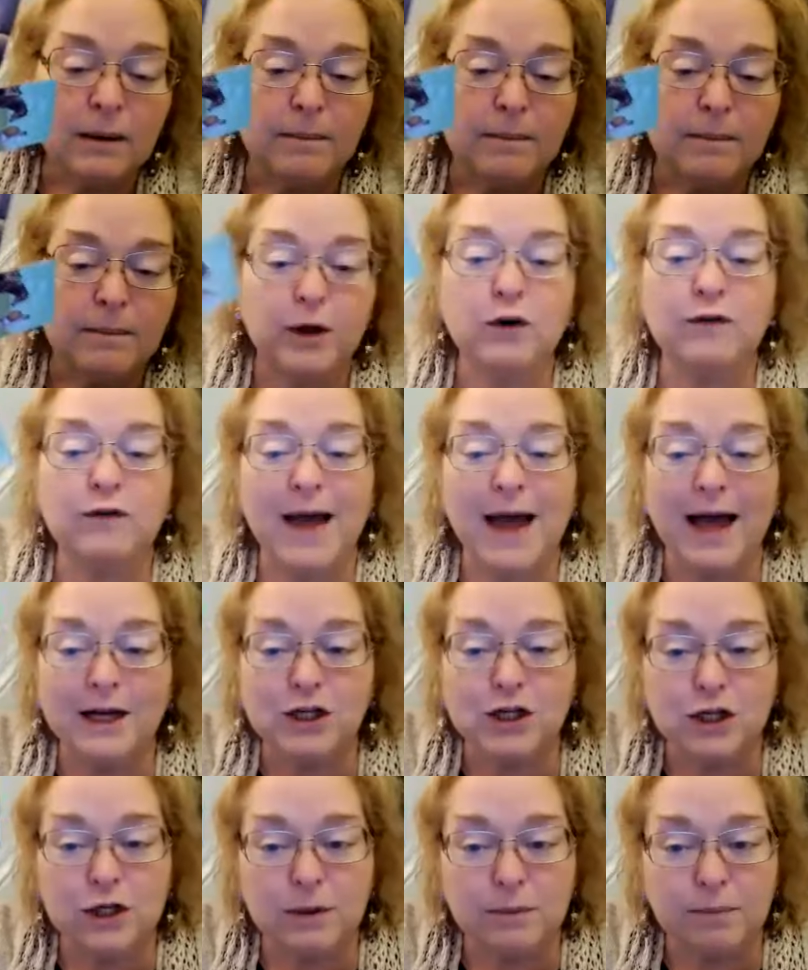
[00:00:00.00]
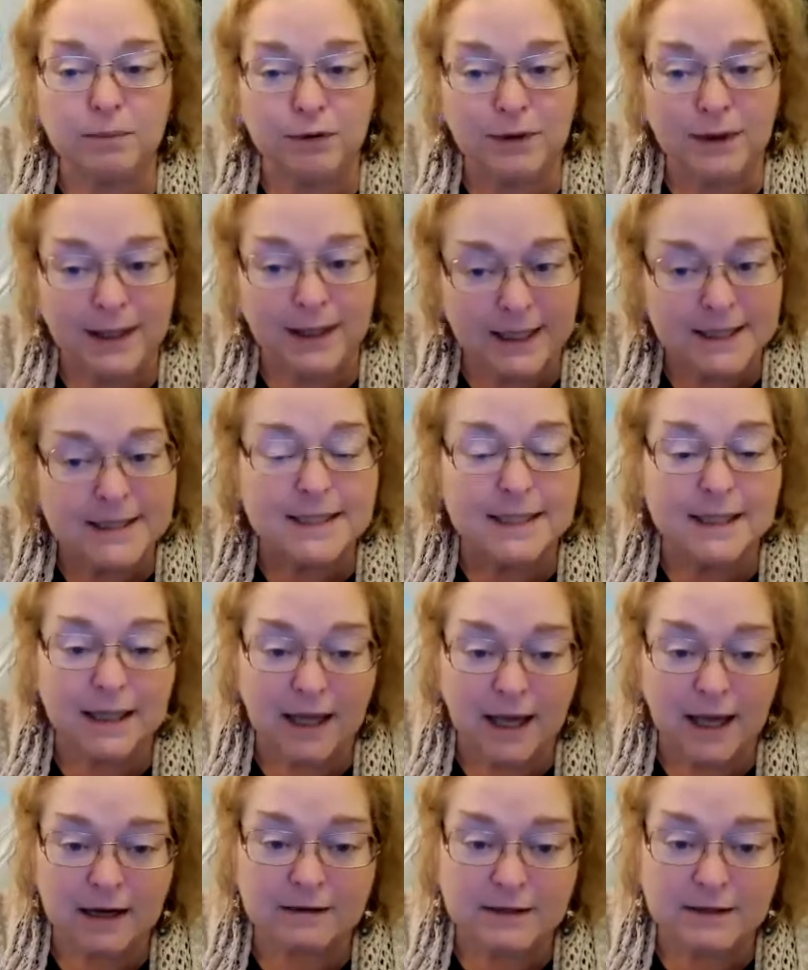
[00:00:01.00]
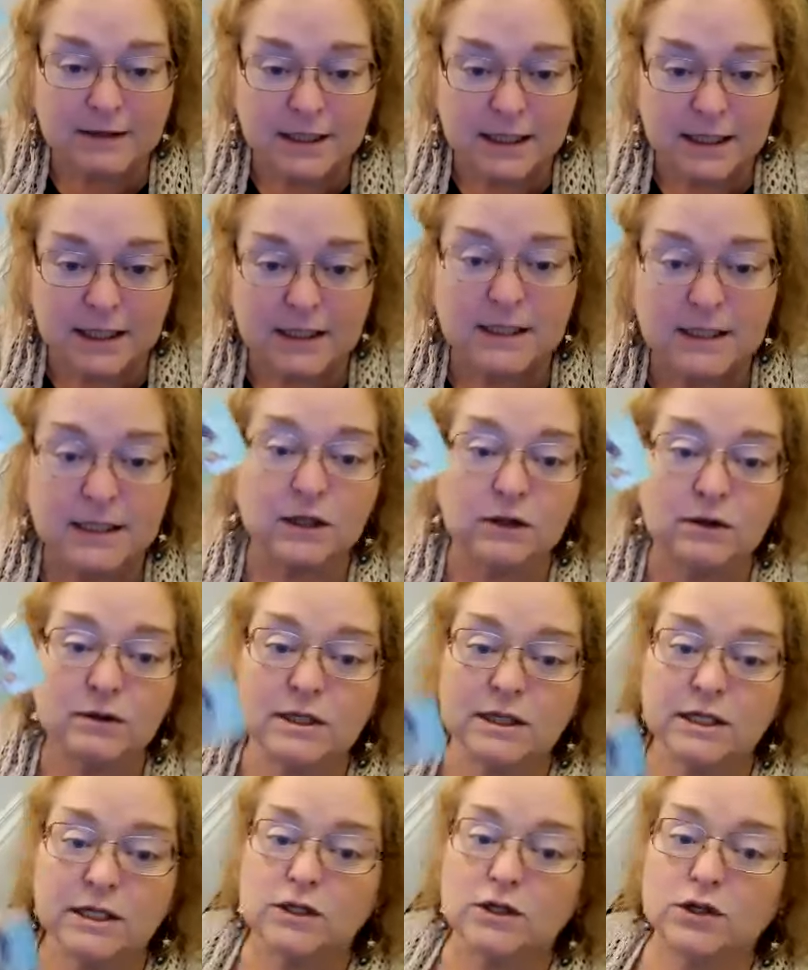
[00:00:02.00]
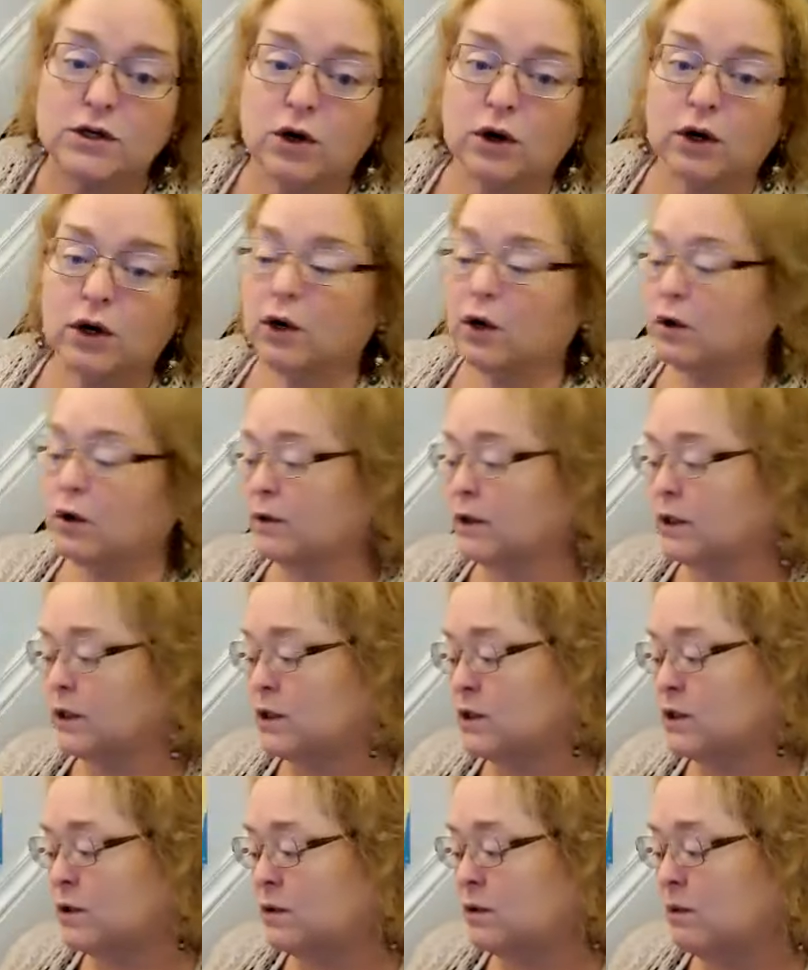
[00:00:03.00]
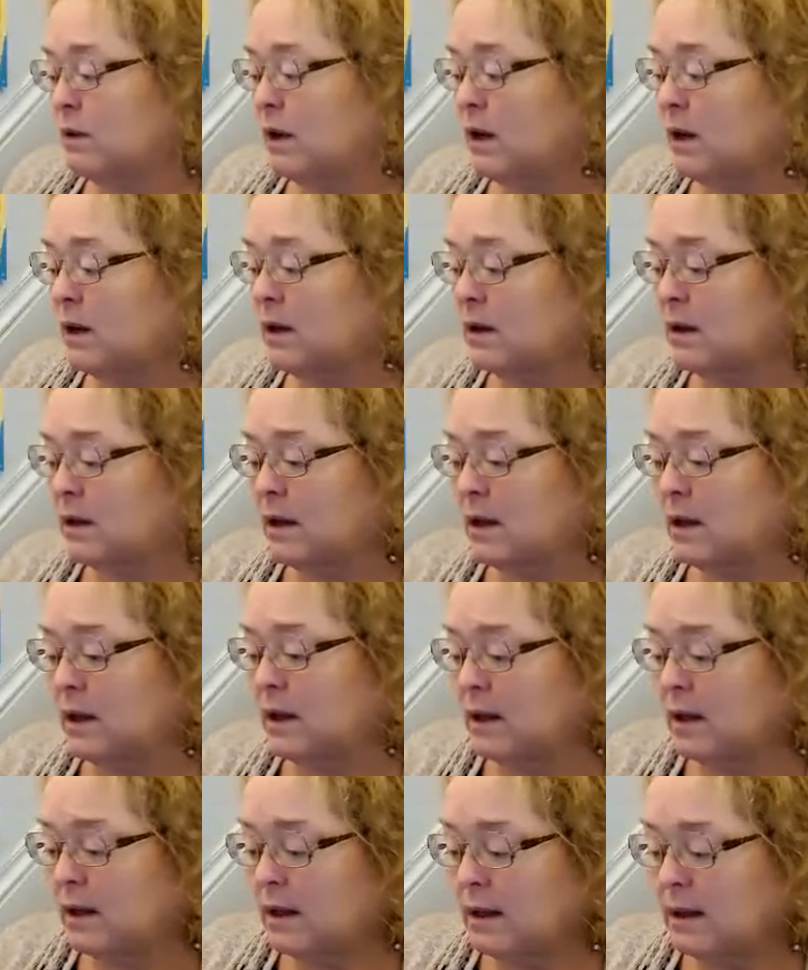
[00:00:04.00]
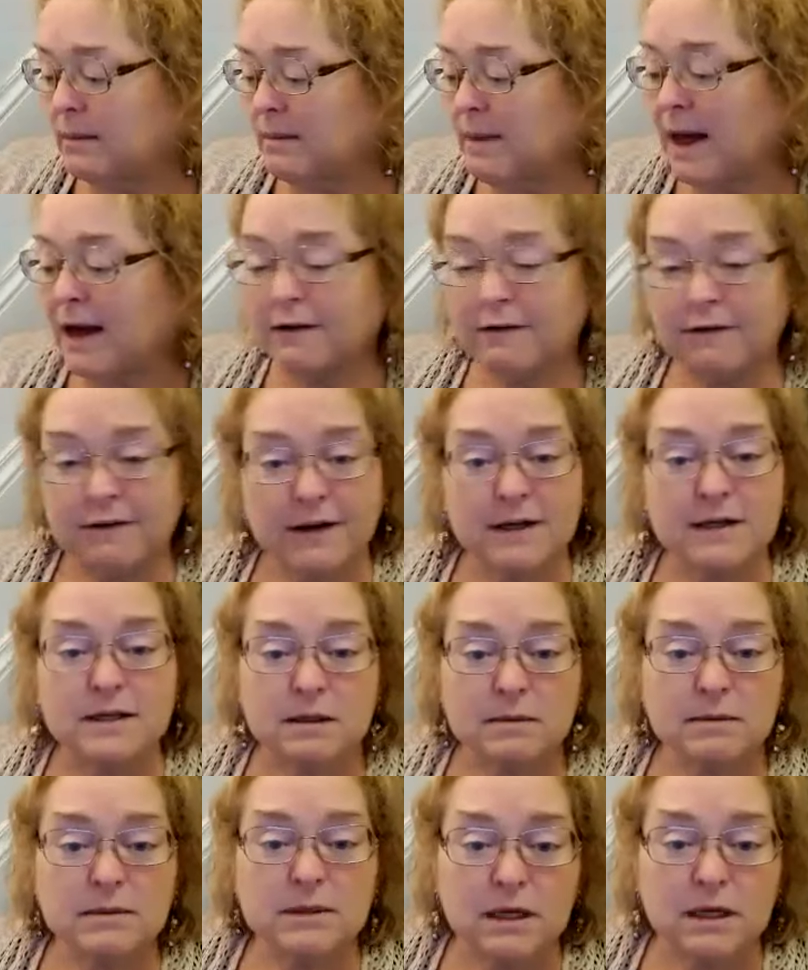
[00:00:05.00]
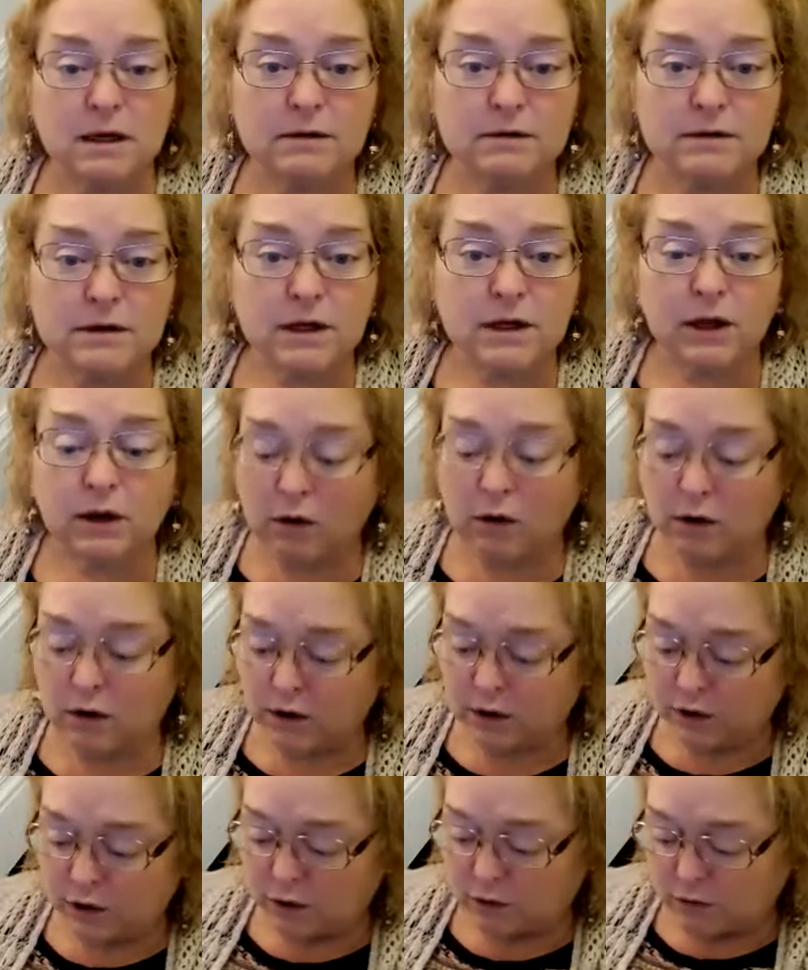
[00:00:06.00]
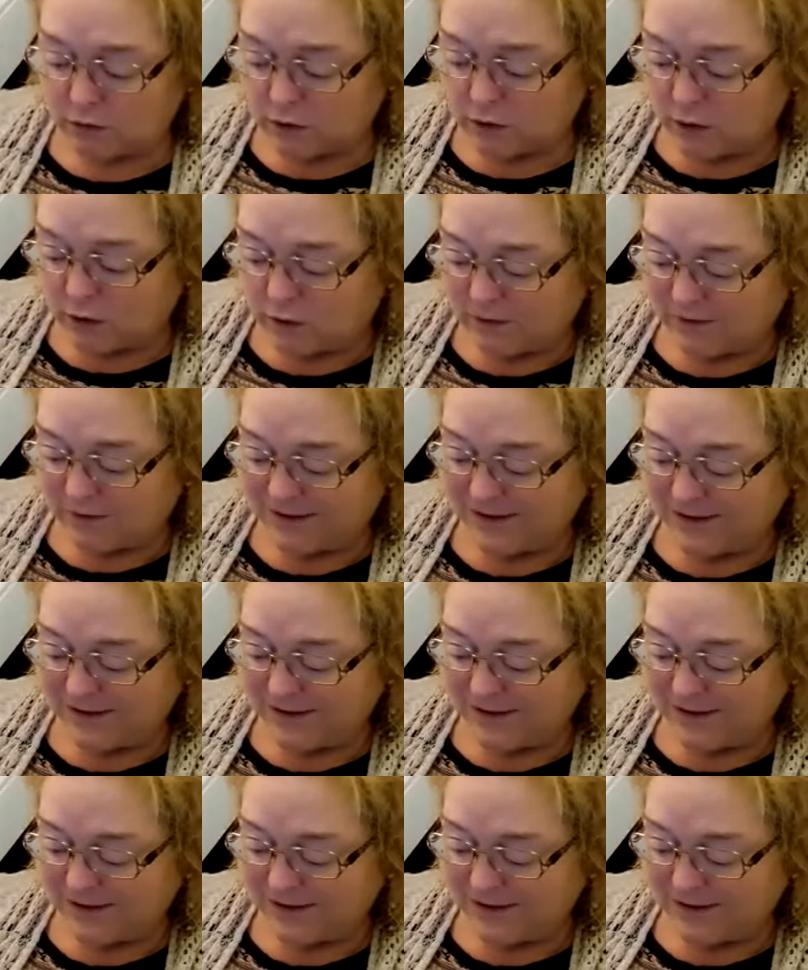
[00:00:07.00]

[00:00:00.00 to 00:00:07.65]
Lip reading: but you've actually planted a lot of seeds, and those seeds are going to manifest themselves, and they are going to grow.